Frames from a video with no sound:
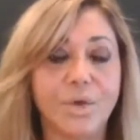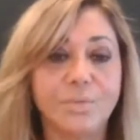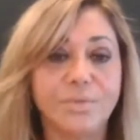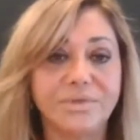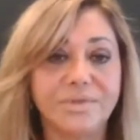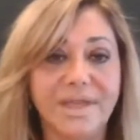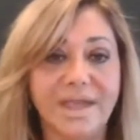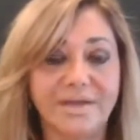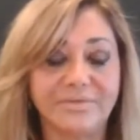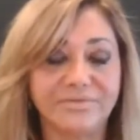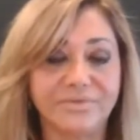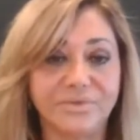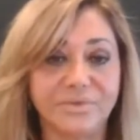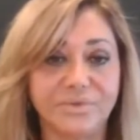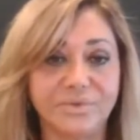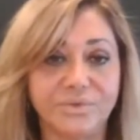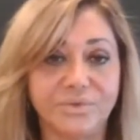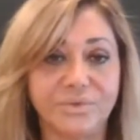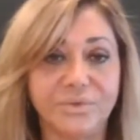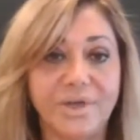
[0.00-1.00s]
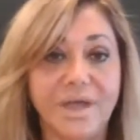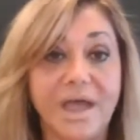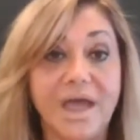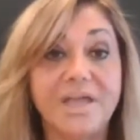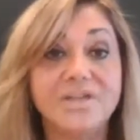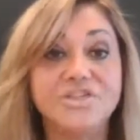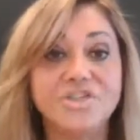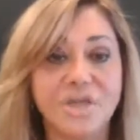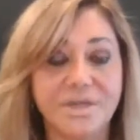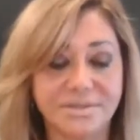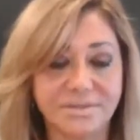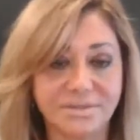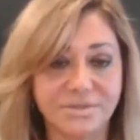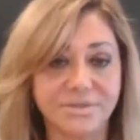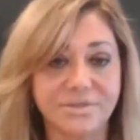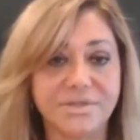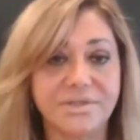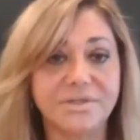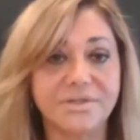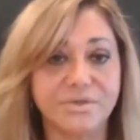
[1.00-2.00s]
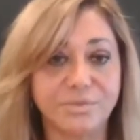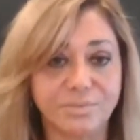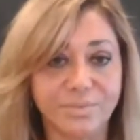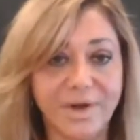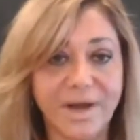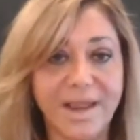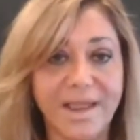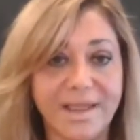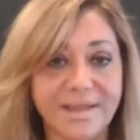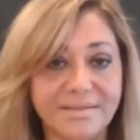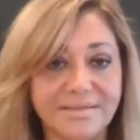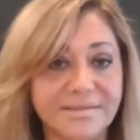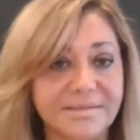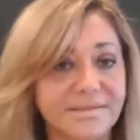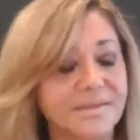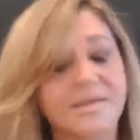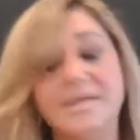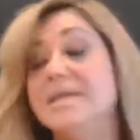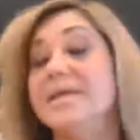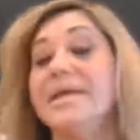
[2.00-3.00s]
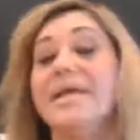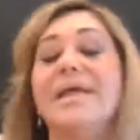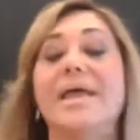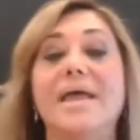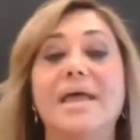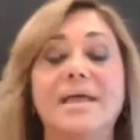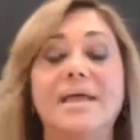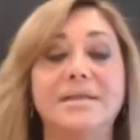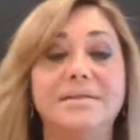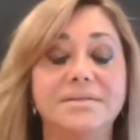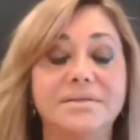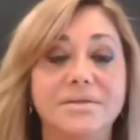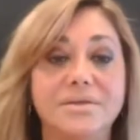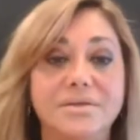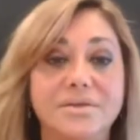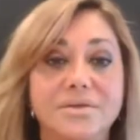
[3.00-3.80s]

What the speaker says: would have to adjust to the new brand. And